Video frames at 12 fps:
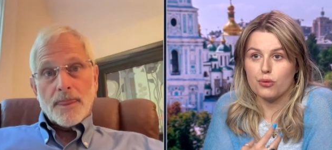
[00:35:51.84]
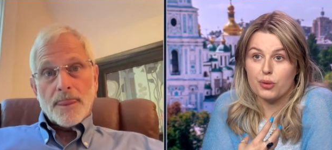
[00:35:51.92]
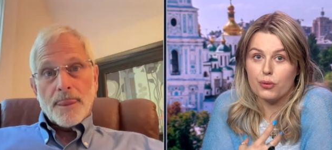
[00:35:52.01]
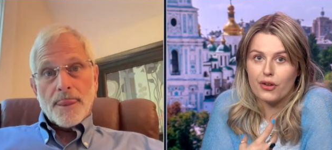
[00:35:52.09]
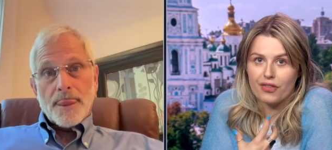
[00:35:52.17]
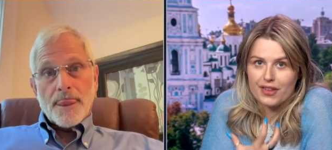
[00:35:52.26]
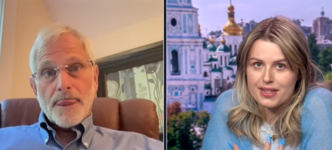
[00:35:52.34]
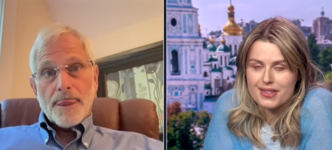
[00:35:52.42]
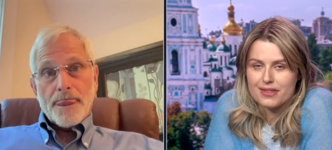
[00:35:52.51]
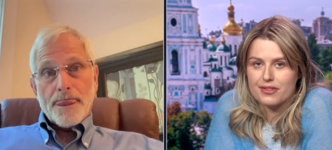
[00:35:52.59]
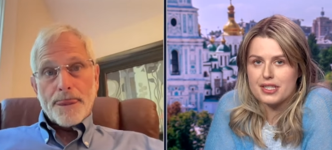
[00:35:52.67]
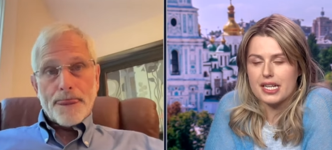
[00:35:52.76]
Speaker 1: we want this
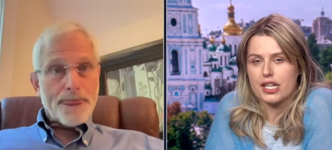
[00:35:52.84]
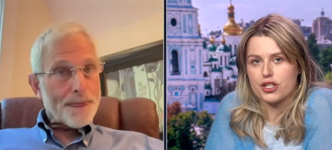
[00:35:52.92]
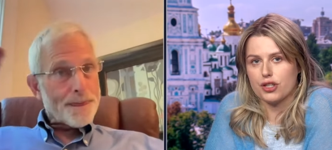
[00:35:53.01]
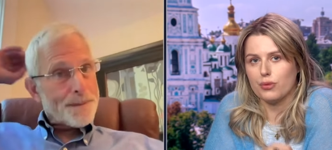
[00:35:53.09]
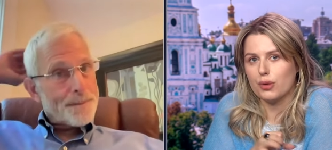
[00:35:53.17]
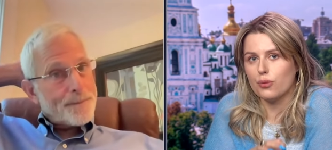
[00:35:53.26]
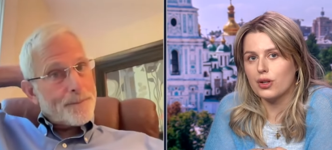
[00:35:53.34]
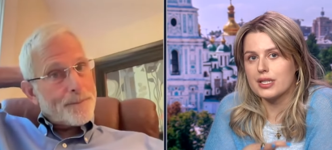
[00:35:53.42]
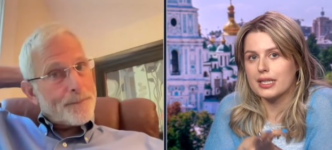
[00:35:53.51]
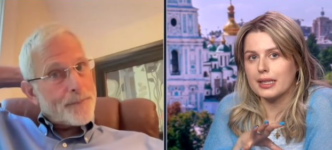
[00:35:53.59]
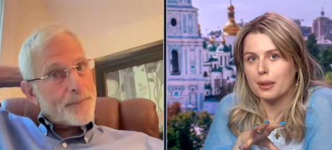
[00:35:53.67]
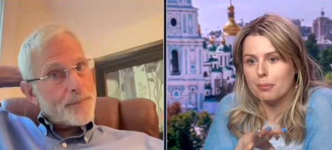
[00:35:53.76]
invitation we
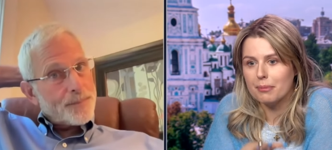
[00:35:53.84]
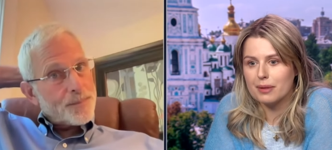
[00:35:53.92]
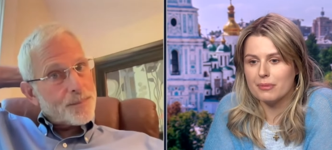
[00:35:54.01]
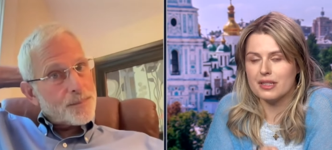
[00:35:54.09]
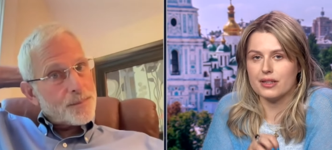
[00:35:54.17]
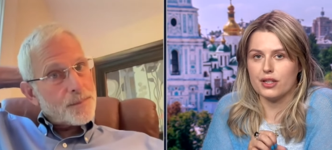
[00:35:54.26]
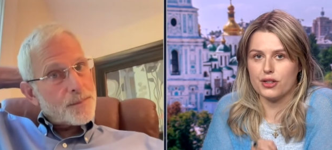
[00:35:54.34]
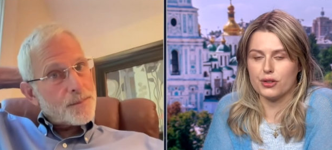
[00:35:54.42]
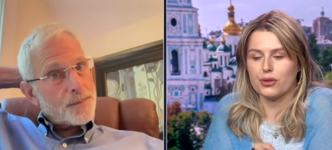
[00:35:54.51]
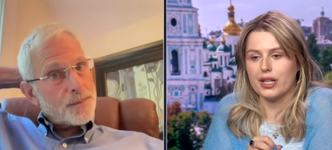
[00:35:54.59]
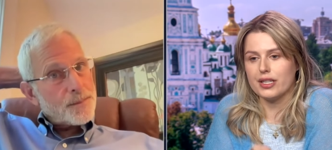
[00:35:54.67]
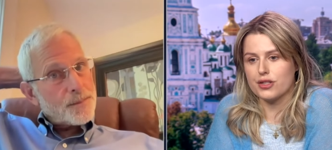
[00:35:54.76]
want a commitment that
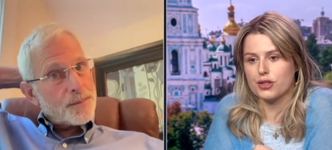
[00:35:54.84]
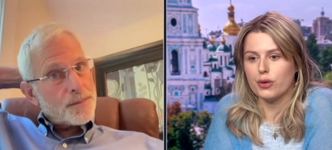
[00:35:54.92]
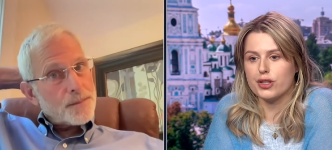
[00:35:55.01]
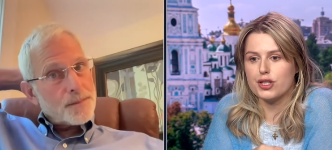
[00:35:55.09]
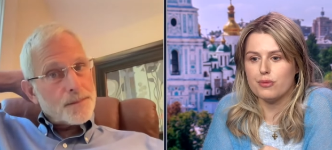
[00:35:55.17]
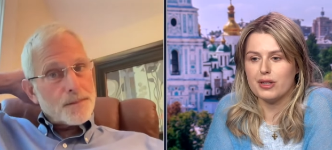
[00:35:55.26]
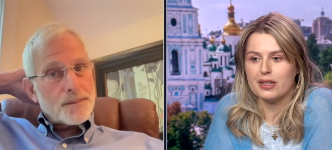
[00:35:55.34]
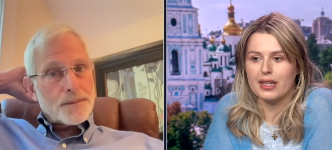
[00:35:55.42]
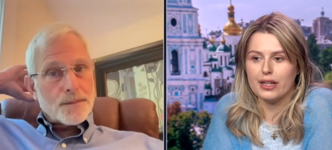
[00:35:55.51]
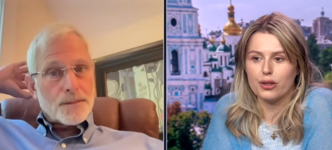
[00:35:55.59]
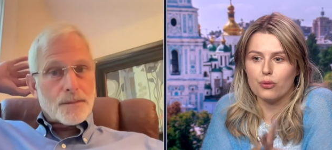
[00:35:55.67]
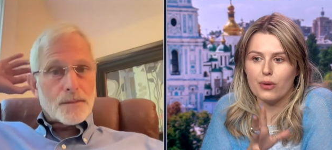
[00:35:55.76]
Ukraine is going to be in
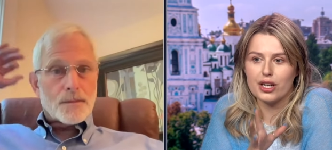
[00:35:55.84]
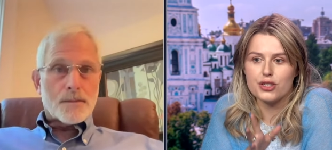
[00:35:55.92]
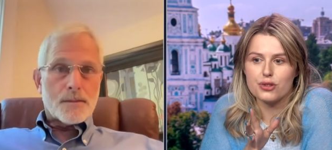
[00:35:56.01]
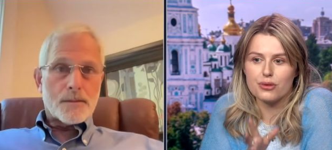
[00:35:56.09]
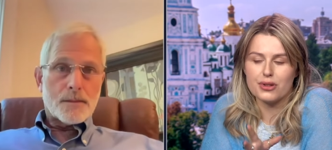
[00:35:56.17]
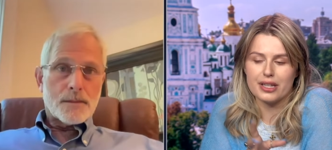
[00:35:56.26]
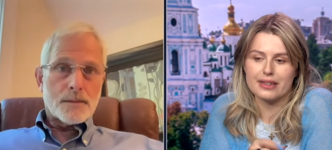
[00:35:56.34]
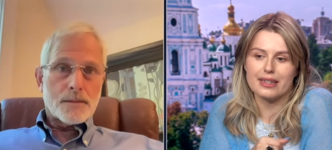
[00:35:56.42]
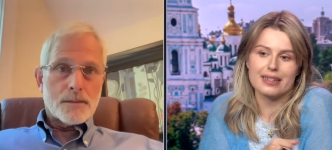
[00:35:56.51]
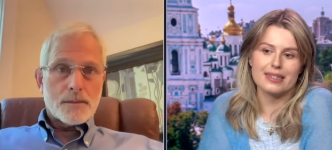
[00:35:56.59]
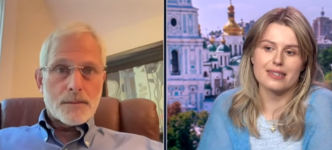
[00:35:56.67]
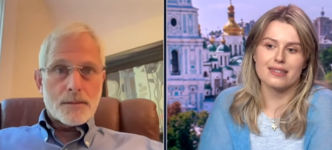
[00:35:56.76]
NATO why do you think
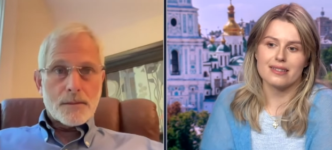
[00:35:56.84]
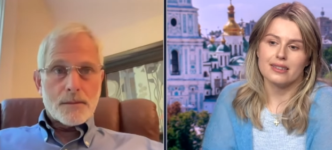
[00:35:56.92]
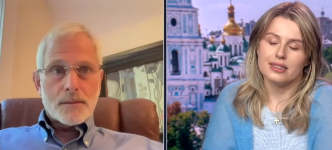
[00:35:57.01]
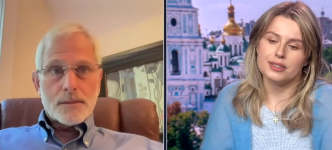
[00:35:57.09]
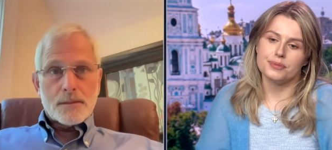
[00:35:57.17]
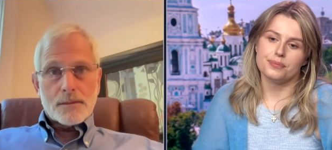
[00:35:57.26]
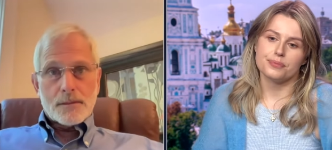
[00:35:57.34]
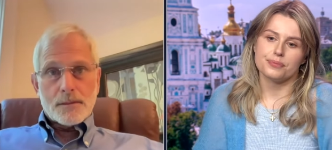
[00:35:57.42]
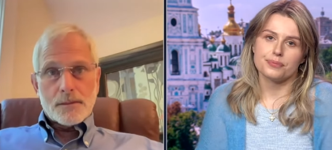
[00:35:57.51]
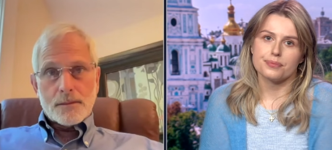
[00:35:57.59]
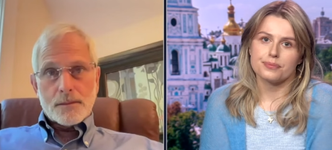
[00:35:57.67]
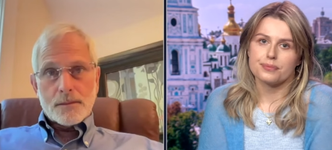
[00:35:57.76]
that is
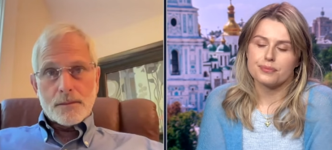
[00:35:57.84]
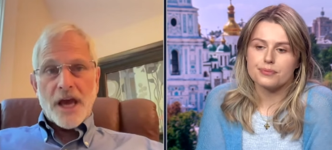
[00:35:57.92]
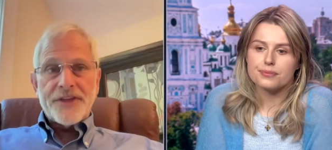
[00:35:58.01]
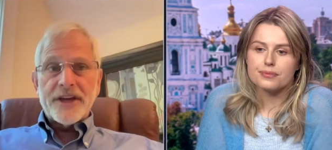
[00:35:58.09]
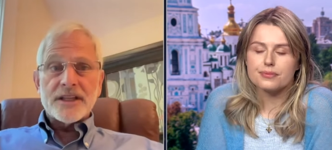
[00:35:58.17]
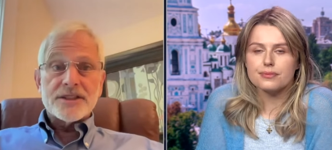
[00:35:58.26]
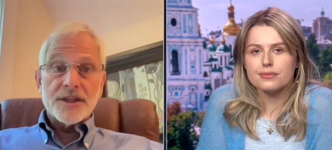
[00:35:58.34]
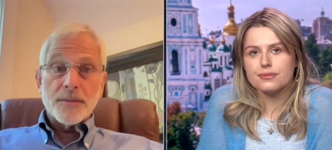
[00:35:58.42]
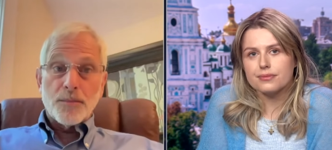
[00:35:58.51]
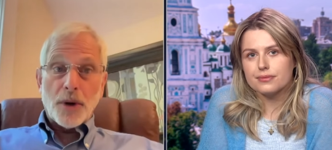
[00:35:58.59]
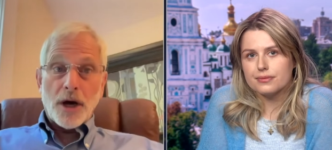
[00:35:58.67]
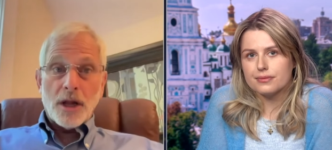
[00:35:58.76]
Speaker 2: I think it's
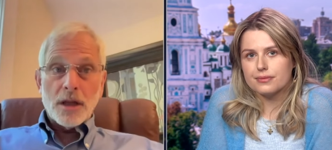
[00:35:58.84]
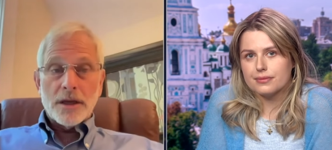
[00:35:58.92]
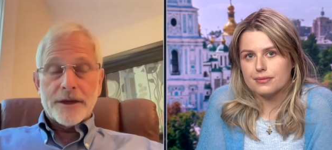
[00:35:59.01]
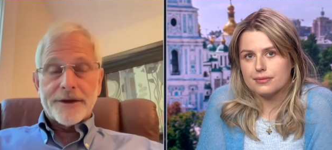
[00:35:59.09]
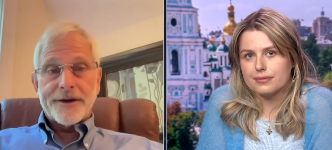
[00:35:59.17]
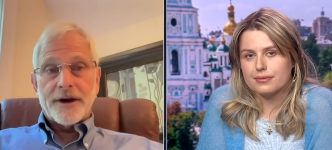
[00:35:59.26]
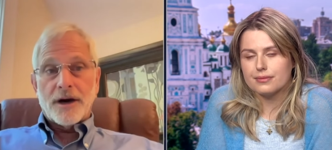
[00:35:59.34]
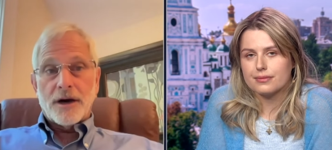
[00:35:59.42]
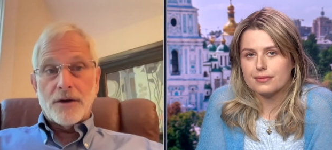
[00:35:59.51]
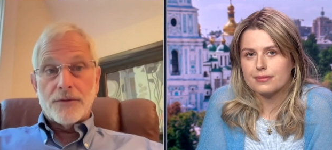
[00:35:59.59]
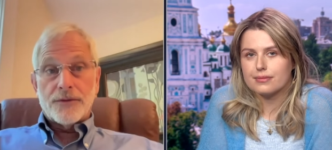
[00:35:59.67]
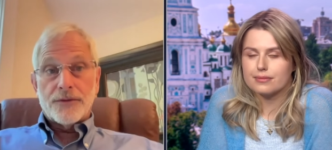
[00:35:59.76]
symbolic
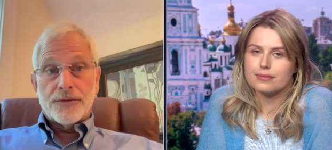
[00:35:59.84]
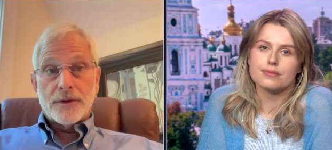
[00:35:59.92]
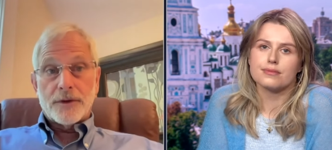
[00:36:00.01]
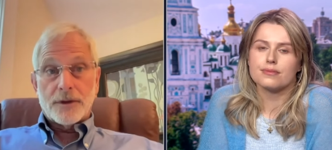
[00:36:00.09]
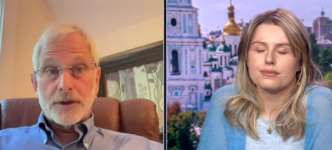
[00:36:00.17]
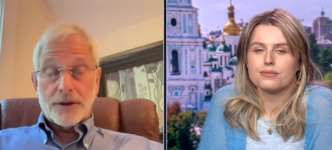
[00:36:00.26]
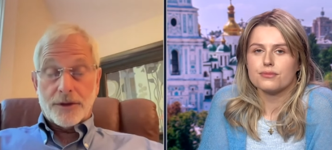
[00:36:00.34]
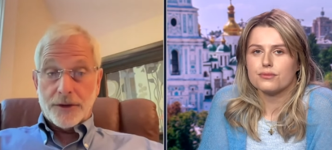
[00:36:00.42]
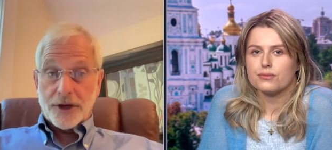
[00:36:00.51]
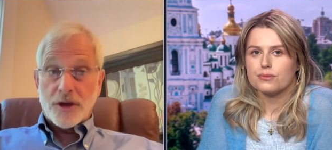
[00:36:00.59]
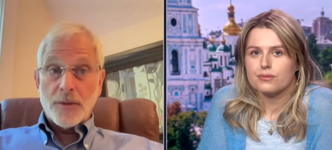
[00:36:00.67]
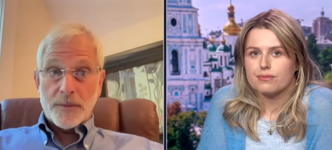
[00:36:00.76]
of the
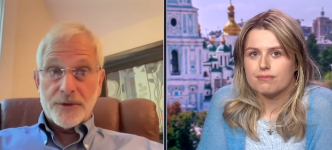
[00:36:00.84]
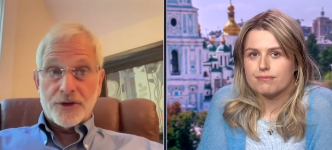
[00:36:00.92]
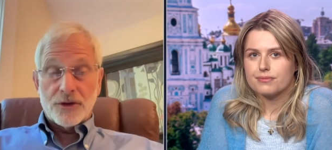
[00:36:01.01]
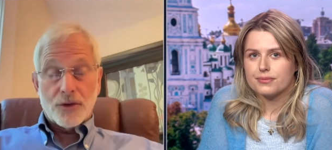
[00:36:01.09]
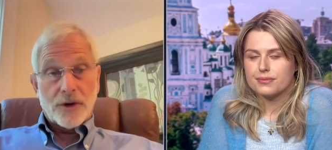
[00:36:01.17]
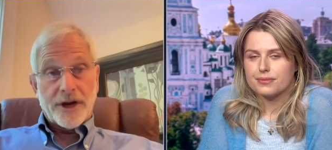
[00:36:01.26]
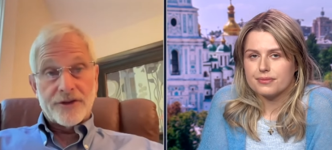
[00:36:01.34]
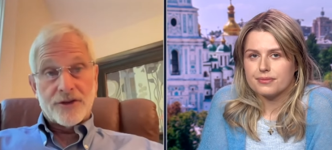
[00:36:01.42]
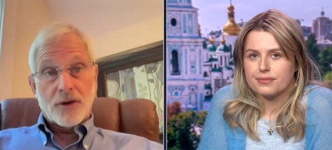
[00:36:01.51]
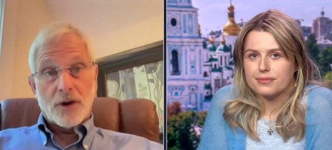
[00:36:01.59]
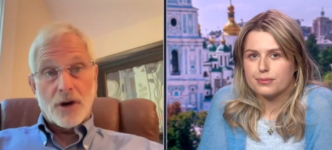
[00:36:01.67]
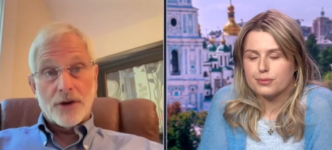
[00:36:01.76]
commitment to Ukraine's
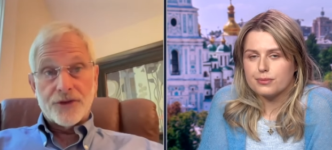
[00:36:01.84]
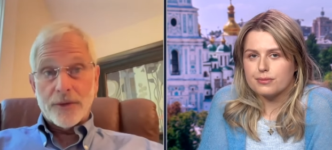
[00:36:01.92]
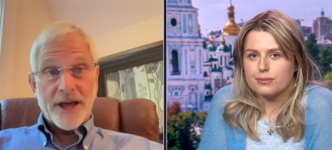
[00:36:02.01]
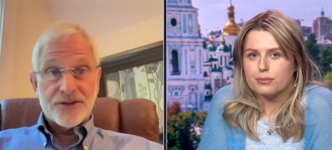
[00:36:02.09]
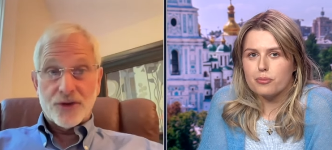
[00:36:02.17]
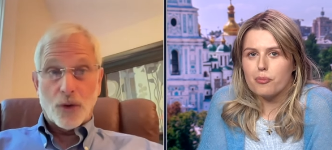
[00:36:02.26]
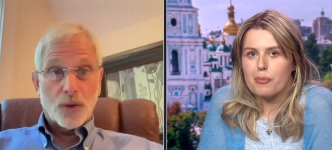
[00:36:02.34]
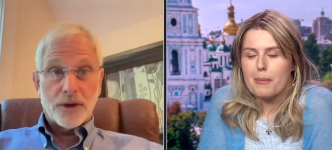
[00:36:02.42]
cause so that's totally